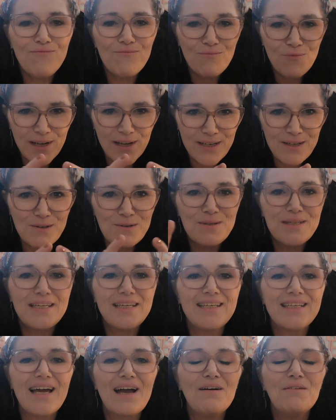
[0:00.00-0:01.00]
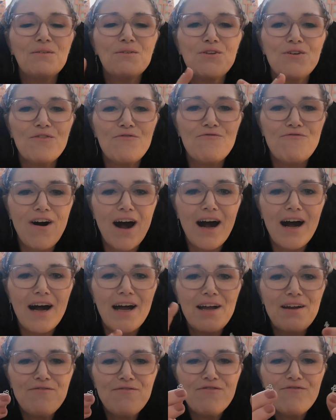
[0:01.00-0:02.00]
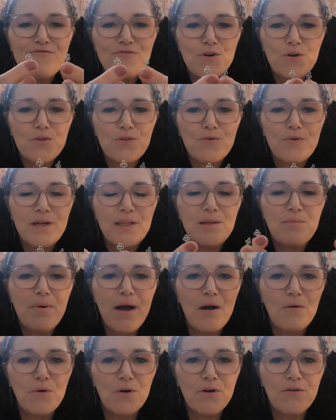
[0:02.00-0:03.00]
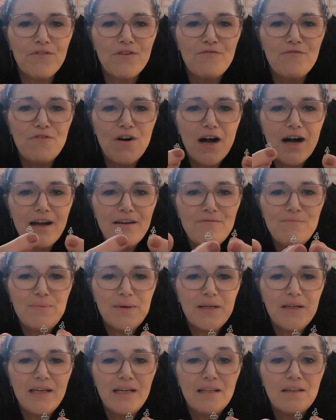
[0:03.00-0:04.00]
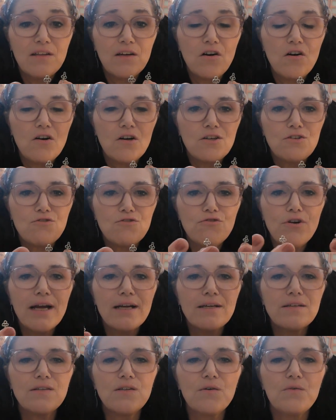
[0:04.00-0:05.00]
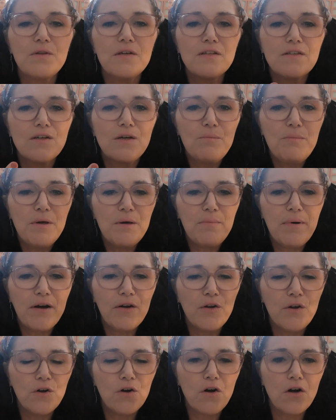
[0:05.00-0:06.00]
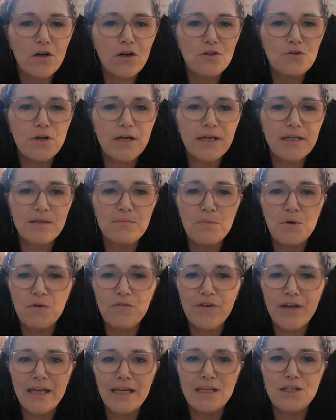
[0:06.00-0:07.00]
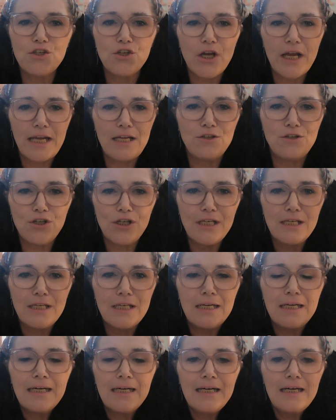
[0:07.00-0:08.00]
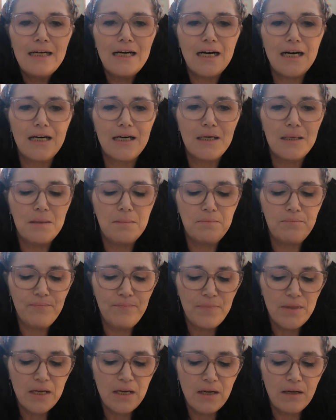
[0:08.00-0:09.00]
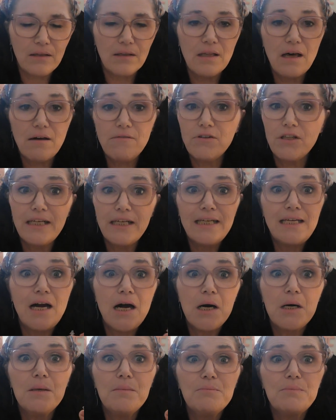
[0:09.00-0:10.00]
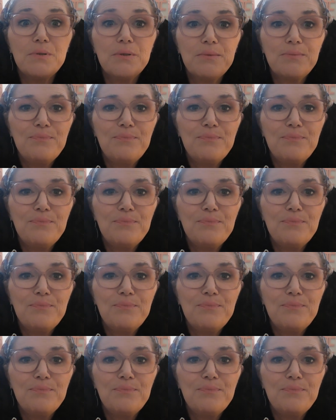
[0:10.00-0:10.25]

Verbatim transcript: reducing down to five, furthering the power of the five, but in the contracts. So this could be about your contracts moving, changing, um, leveling up